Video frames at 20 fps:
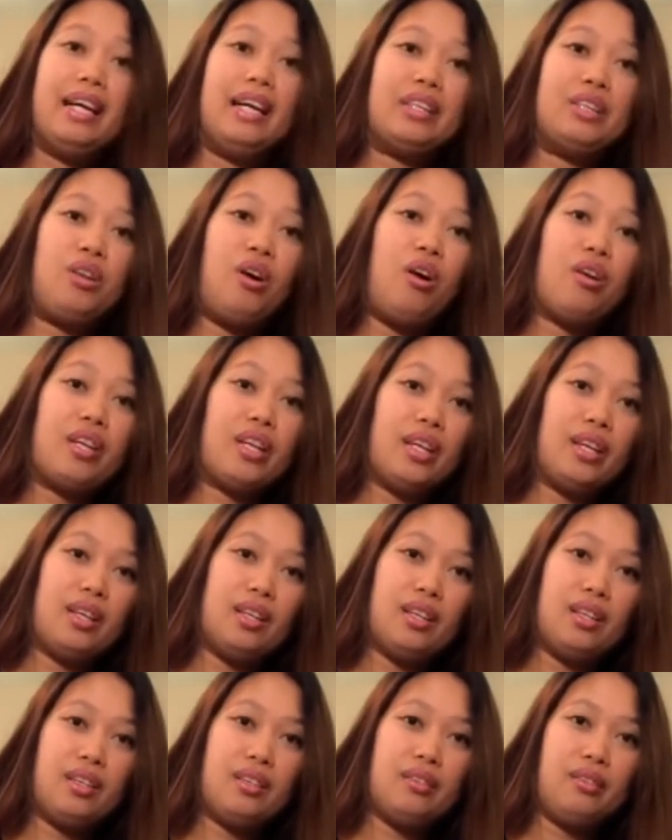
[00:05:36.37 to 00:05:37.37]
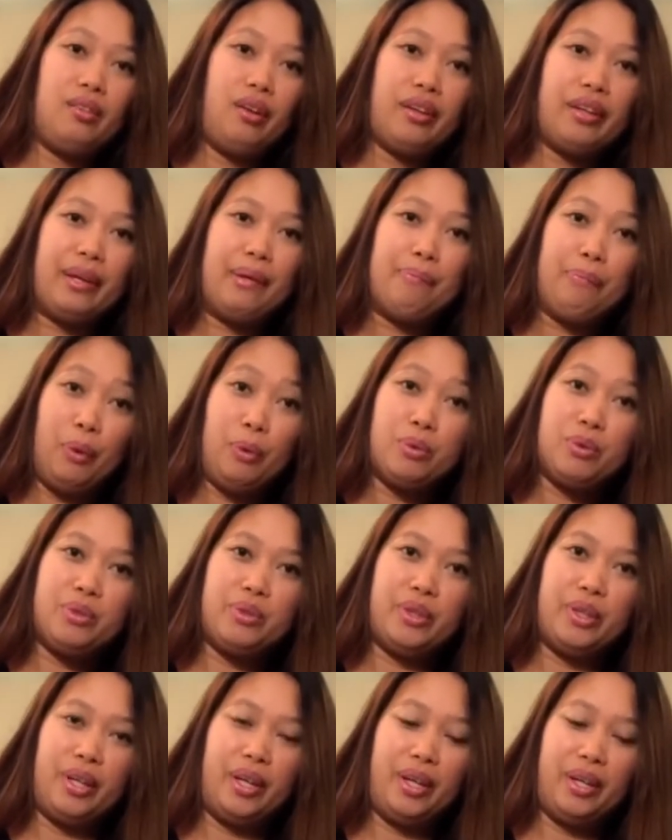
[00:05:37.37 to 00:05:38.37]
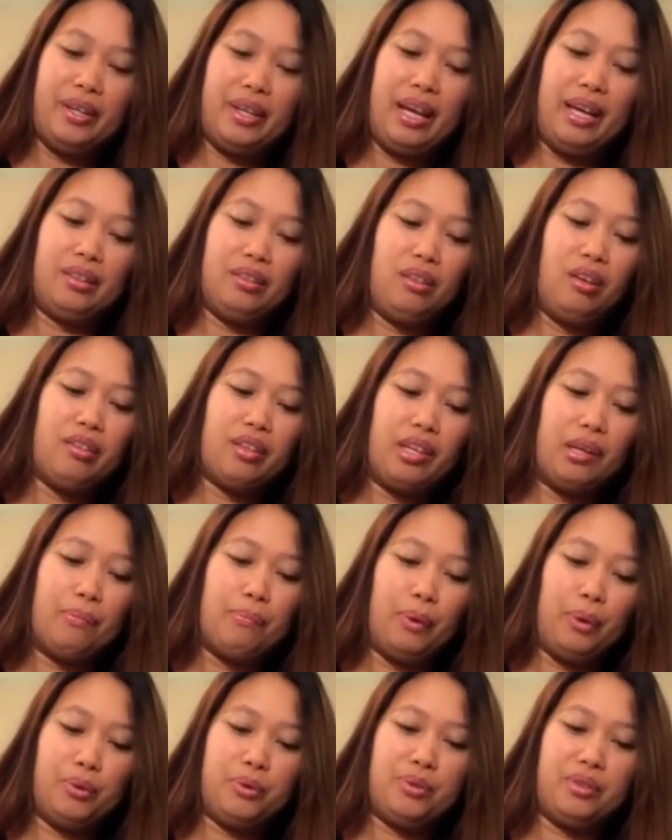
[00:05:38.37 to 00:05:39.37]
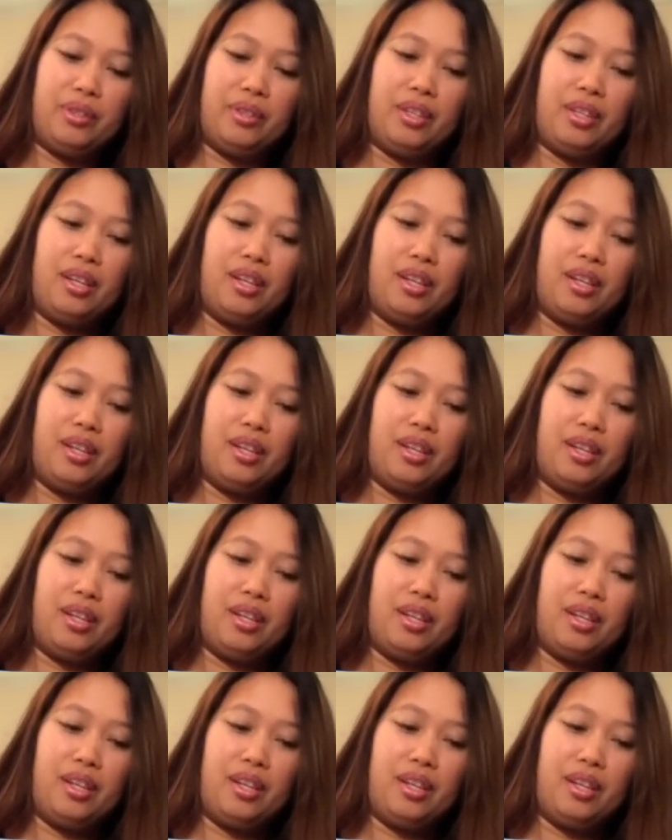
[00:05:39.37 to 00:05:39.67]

talking poster. Yeah, talking poster.